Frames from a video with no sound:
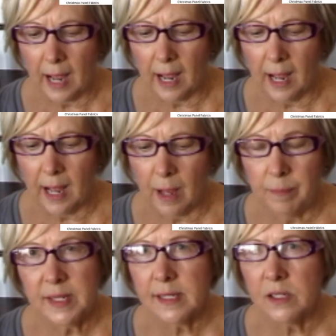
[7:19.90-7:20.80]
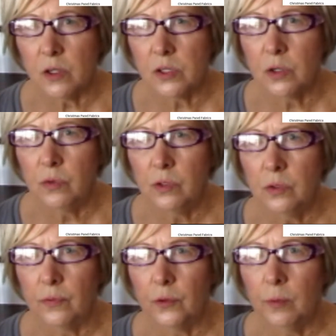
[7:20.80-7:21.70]
um, this is also
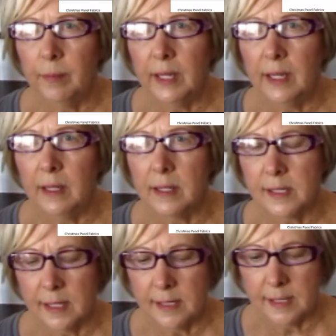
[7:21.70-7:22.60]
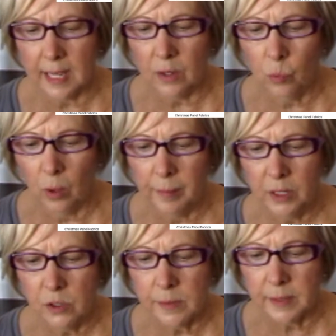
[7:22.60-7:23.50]
new for me. This is a woman
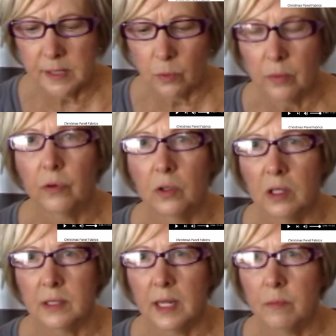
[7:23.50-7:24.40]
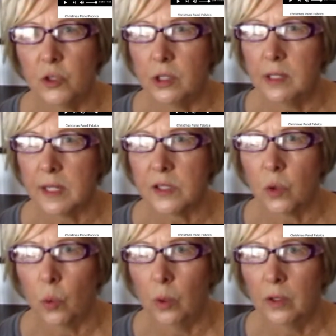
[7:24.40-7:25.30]
who's been sewing for a long time. She does
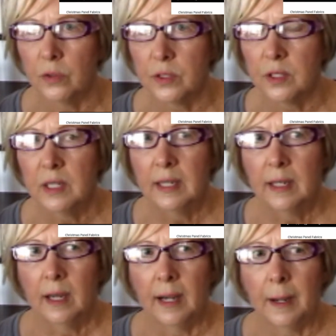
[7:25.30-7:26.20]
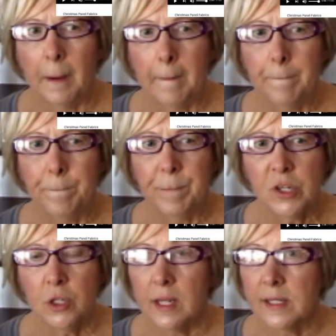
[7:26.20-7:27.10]
quilt. Um,
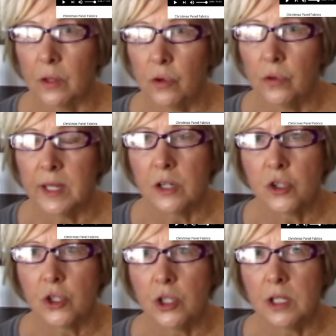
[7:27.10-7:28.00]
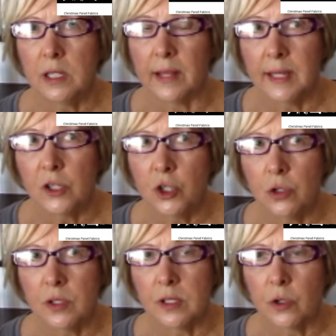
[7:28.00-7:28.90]
she does other things. She, I think she
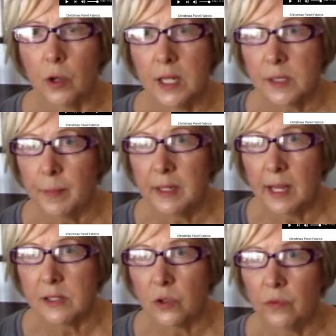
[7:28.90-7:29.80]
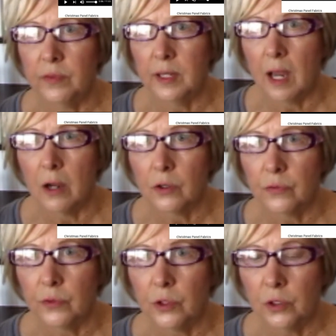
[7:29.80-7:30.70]
uses her husband as her
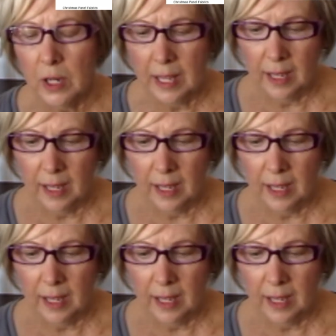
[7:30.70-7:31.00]
videographer,